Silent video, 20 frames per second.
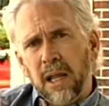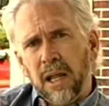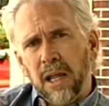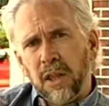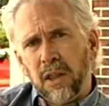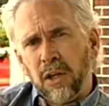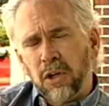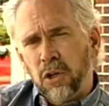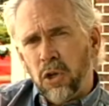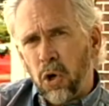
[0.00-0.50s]

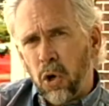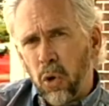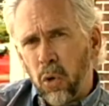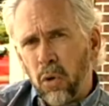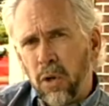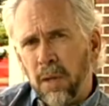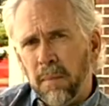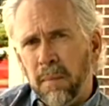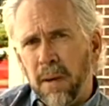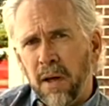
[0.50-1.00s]
The
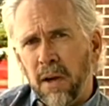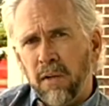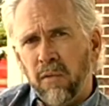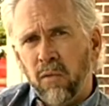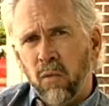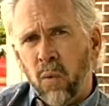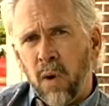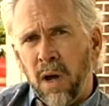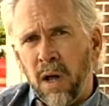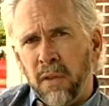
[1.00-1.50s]
total amount of
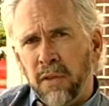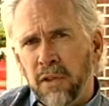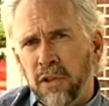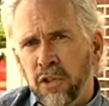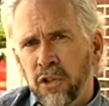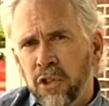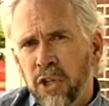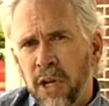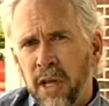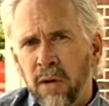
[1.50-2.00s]
wealth
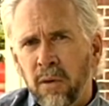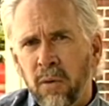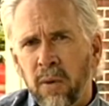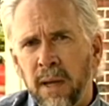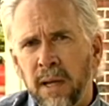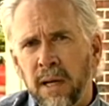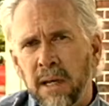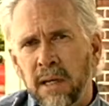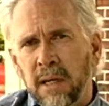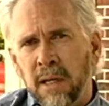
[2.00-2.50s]

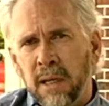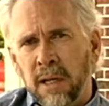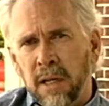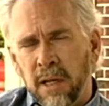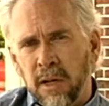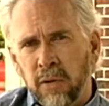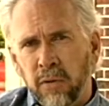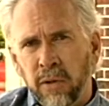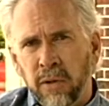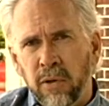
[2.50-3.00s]
generated in a
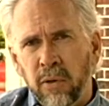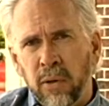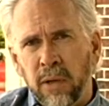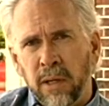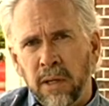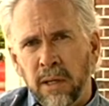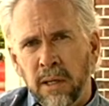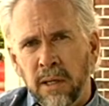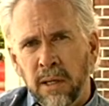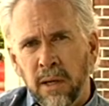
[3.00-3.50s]
country
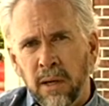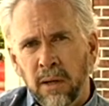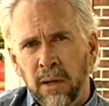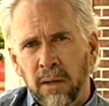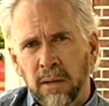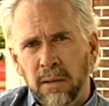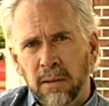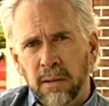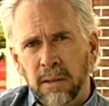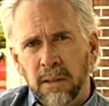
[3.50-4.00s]
during a
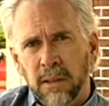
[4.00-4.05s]
year